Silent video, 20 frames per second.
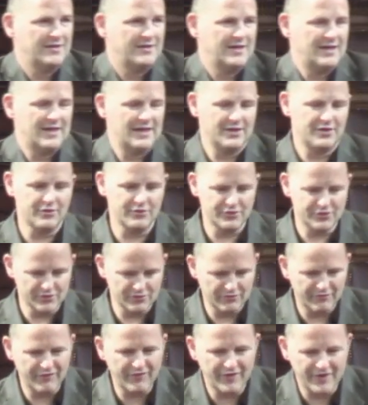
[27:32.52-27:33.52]
and
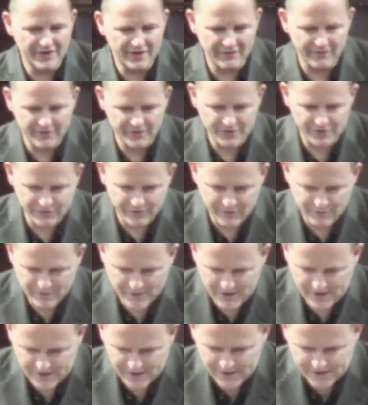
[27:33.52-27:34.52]
also for individual
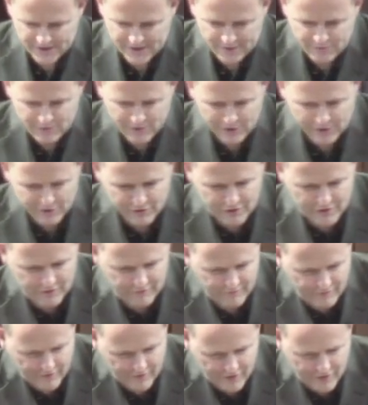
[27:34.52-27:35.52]
repentance. And we look
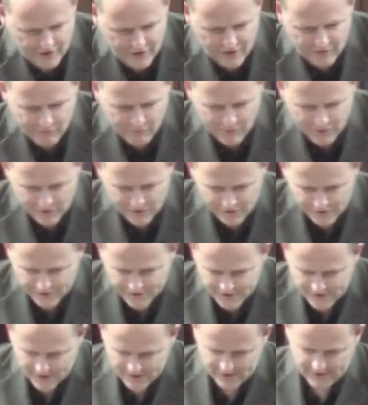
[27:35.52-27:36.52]
for a
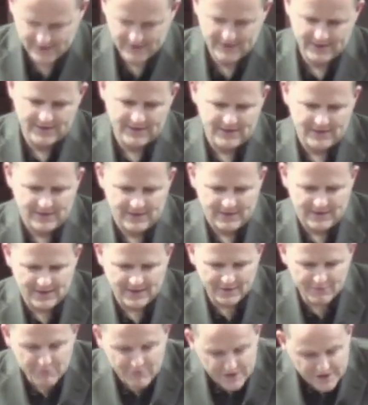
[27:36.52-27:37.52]
world
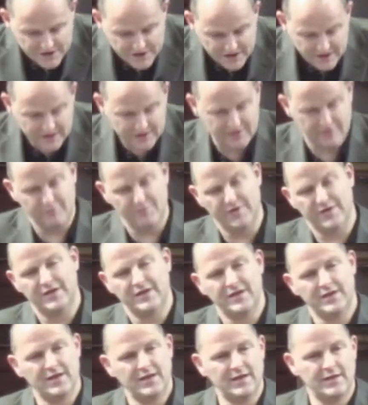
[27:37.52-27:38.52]
and we seek to
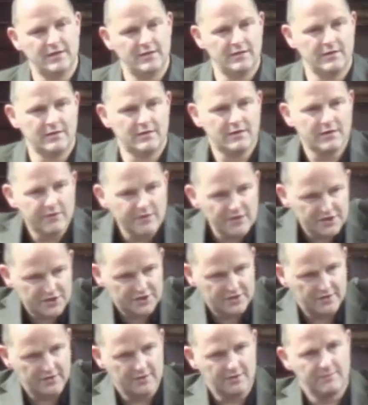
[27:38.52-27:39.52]
be in our
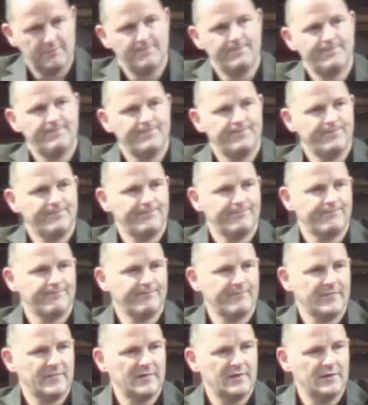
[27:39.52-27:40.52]
Christian
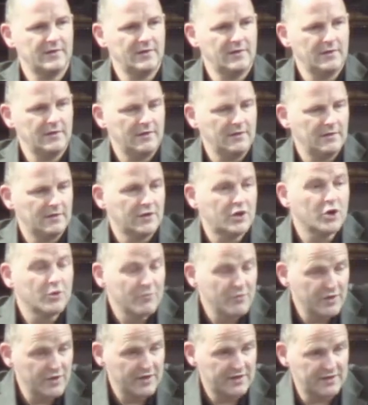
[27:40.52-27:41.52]

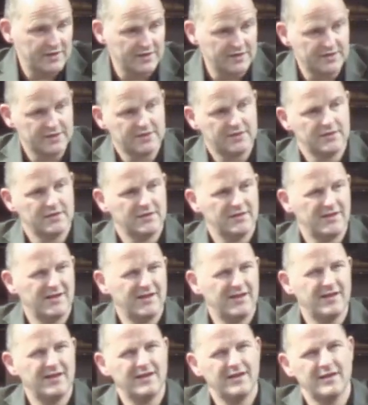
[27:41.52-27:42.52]
communities
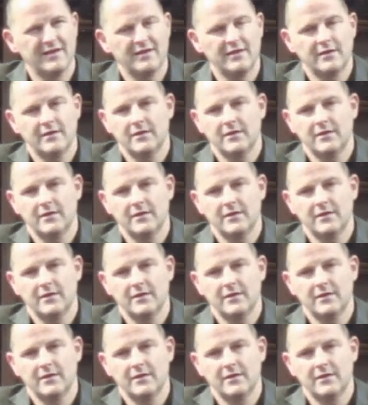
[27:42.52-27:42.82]
a